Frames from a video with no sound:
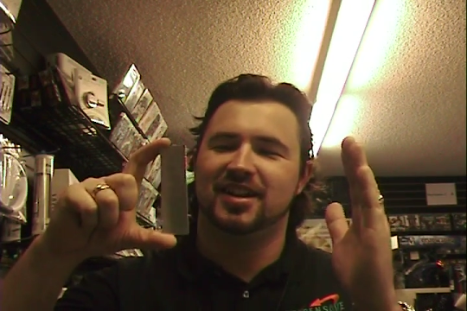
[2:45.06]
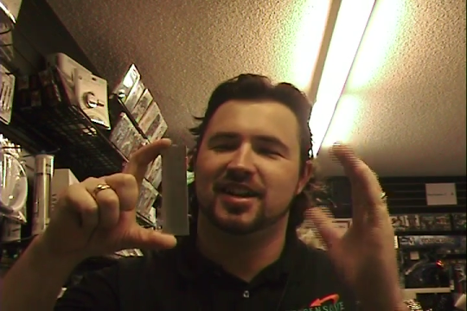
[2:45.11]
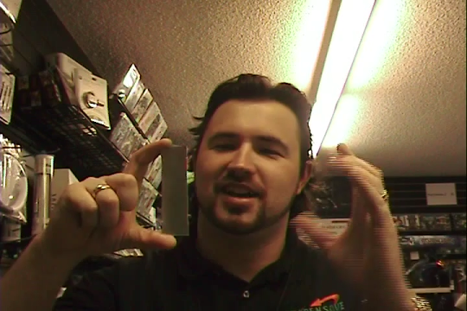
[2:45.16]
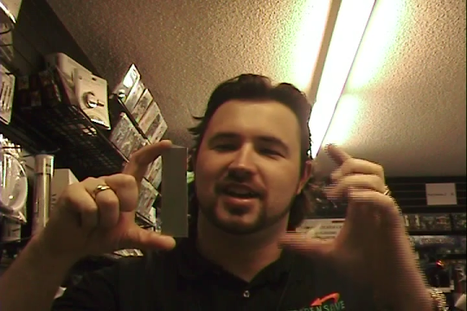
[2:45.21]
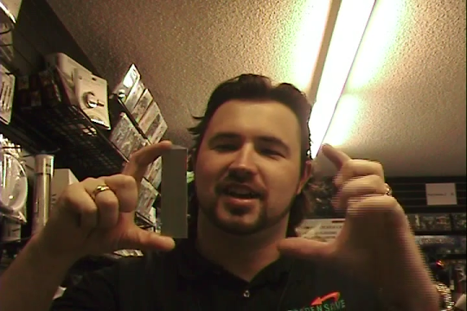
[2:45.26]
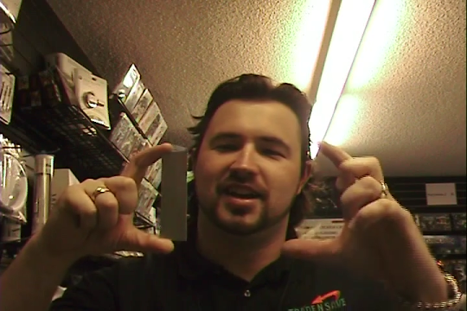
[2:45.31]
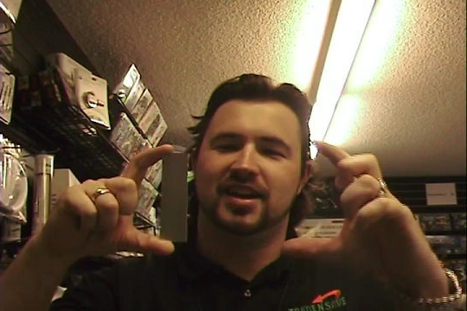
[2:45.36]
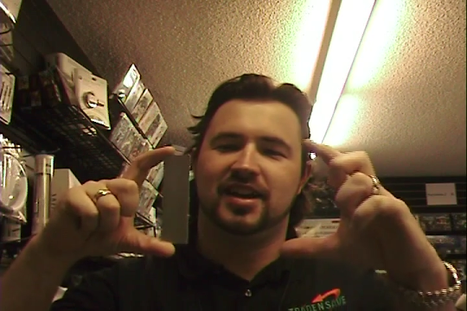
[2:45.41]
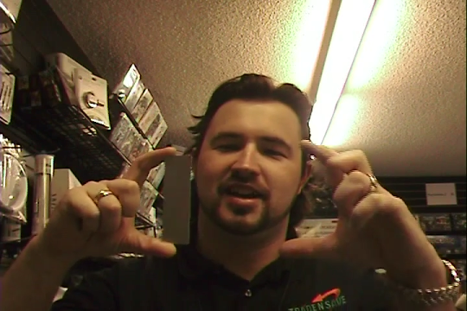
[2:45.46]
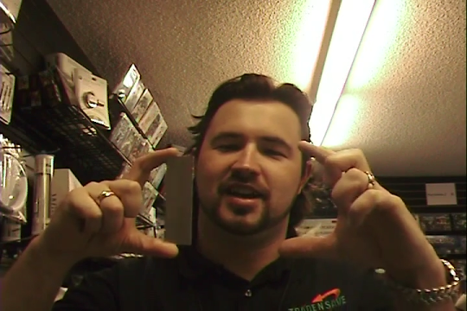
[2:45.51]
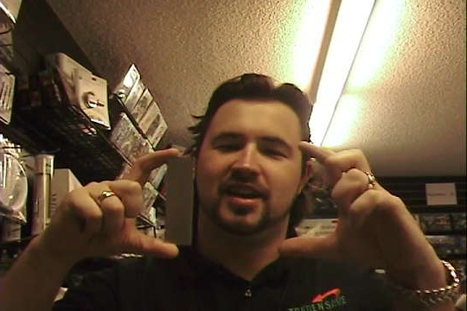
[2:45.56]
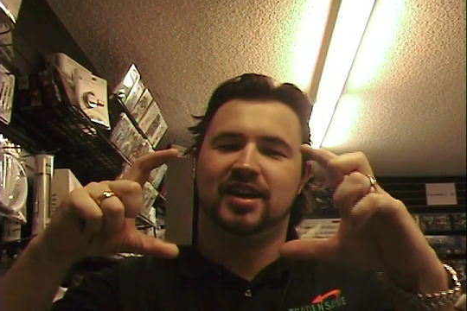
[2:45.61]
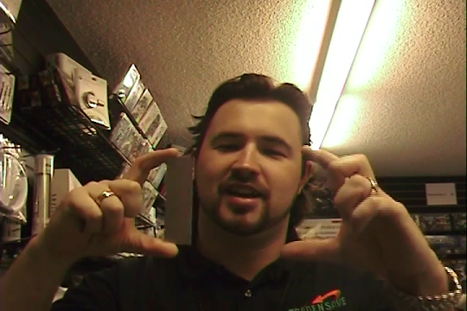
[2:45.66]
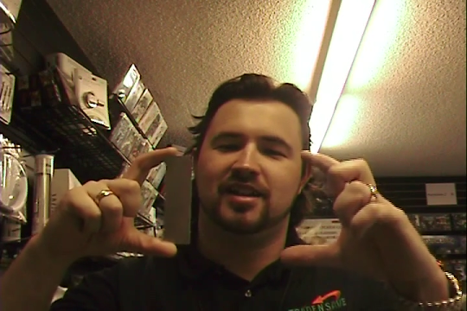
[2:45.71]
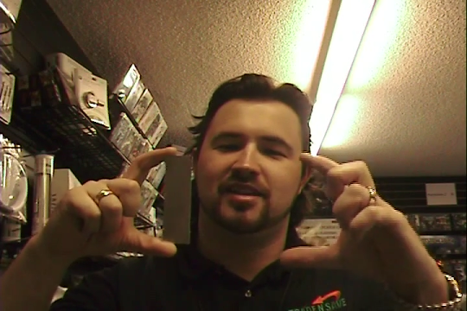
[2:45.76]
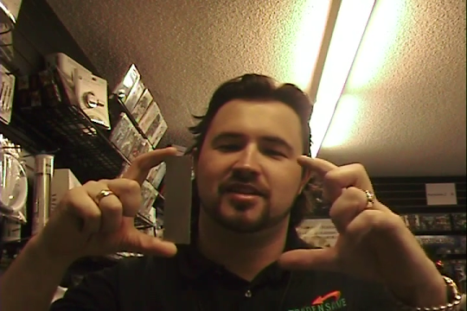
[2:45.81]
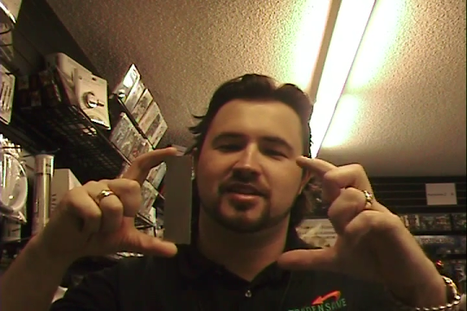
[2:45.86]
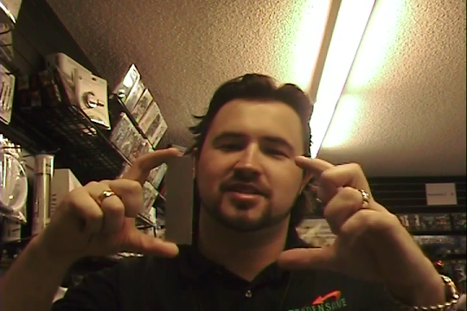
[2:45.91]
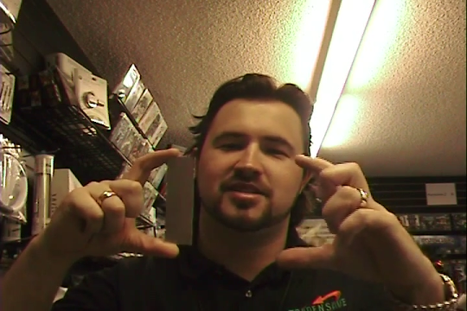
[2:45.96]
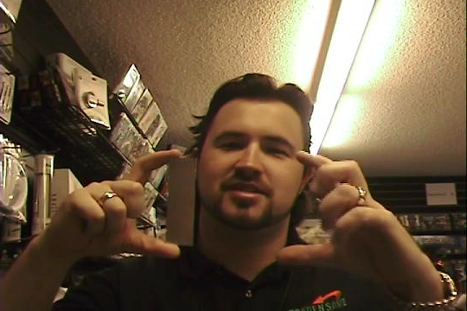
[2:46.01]
and
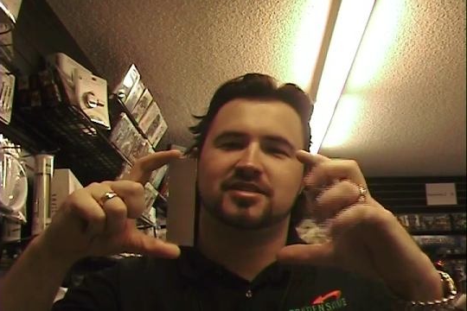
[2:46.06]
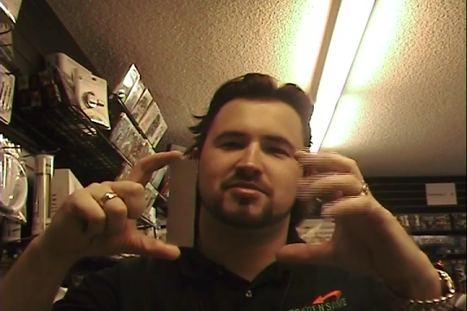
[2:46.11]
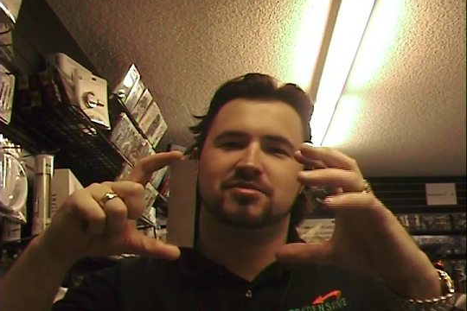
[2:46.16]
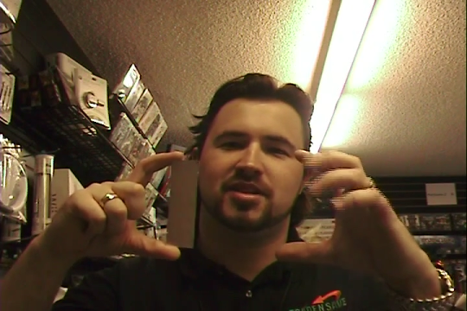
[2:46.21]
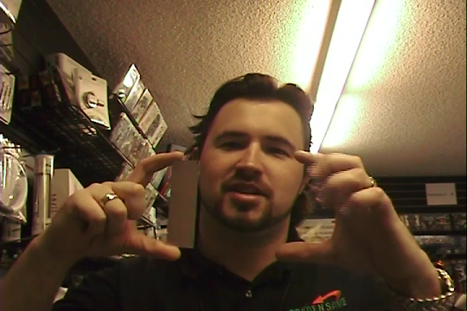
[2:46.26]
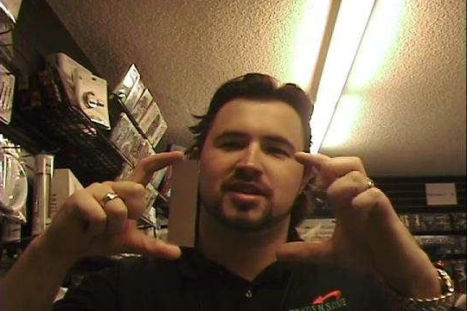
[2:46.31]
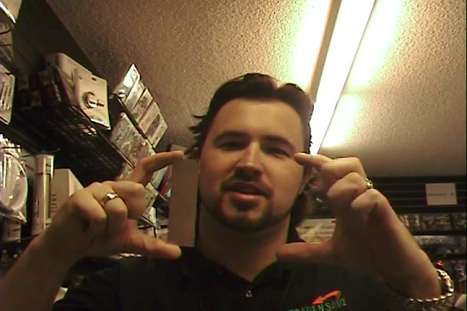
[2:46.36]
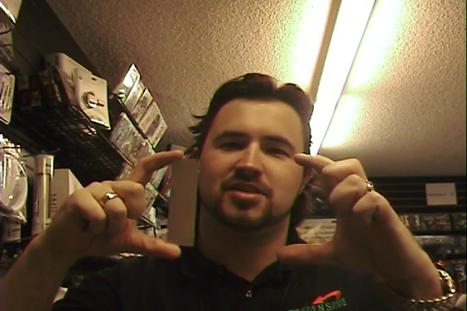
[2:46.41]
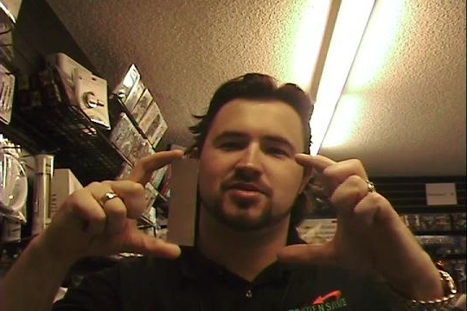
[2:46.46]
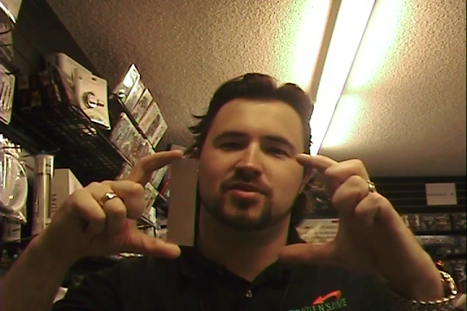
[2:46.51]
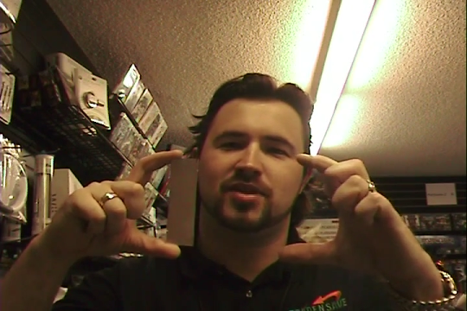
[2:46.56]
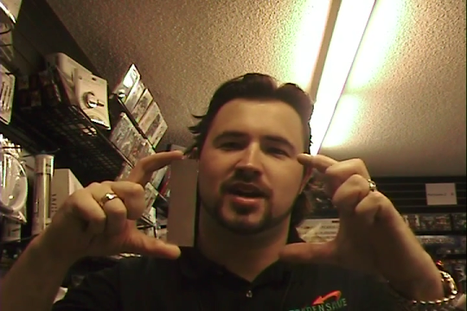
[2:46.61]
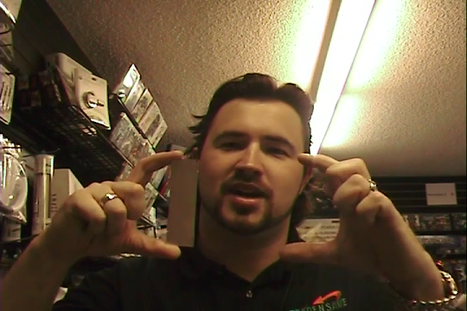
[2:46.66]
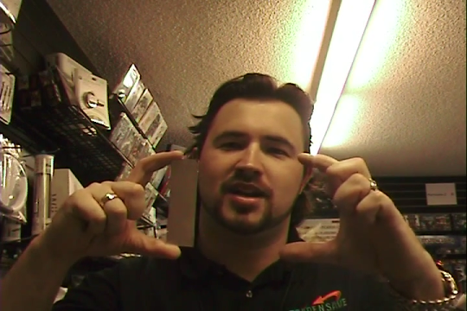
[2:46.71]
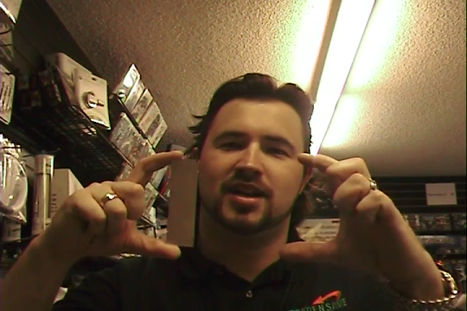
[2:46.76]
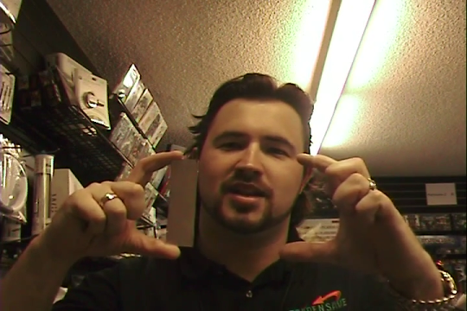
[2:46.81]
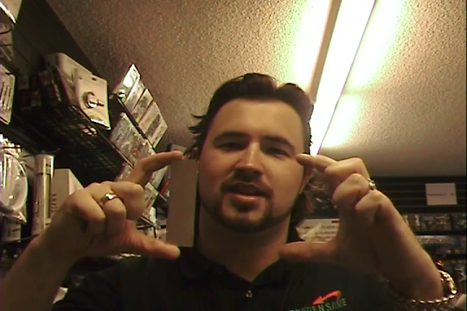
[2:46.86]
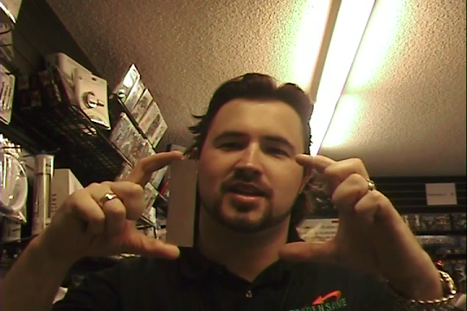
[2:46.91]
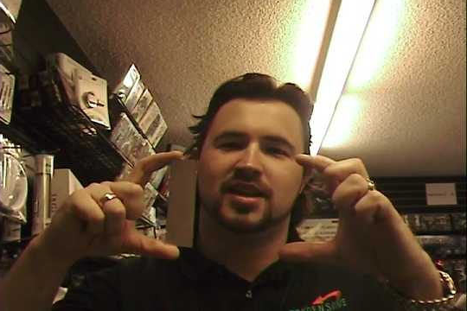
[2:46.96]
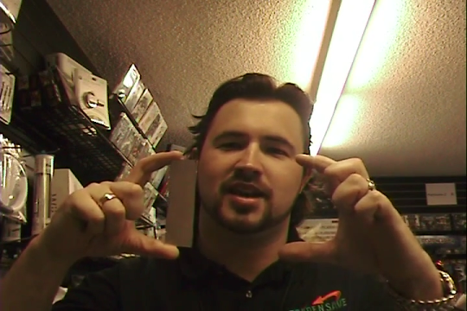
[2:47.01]
about this
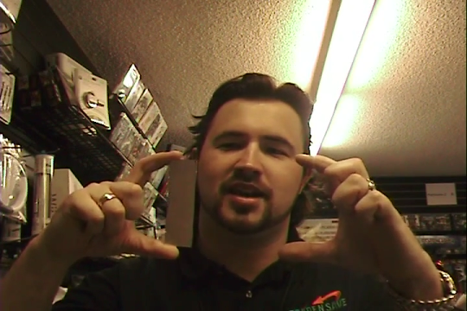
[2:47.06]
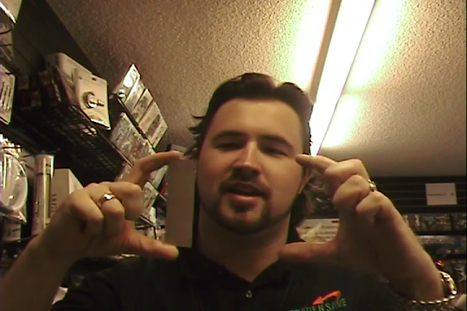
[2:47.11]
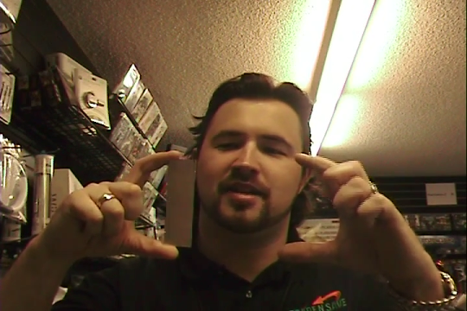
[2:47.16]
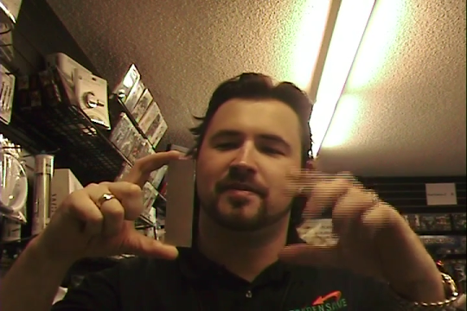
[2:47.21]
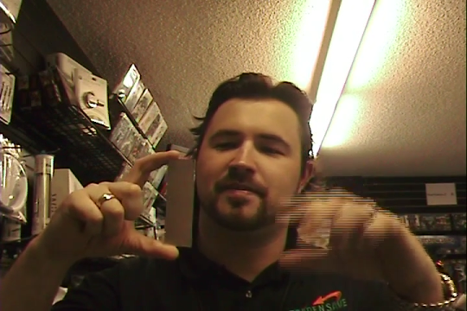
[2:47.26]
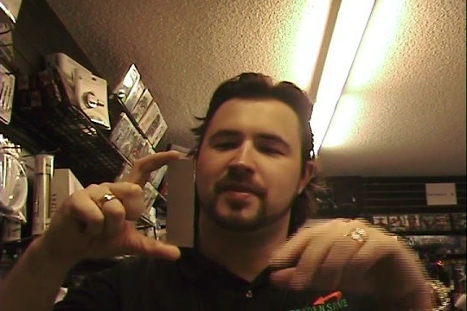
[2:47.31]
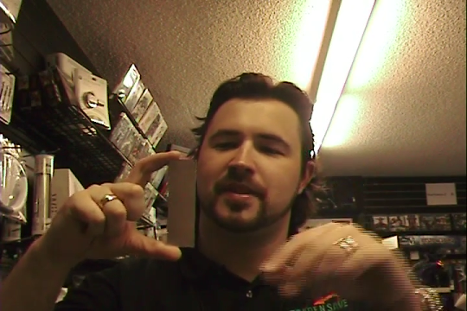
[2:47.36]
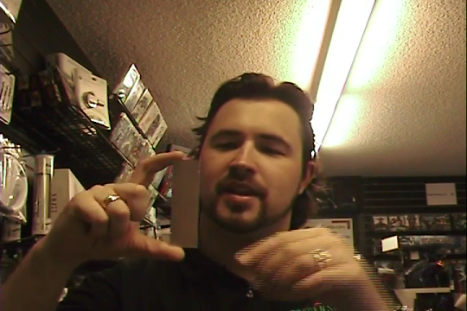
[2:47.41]
wide, like that.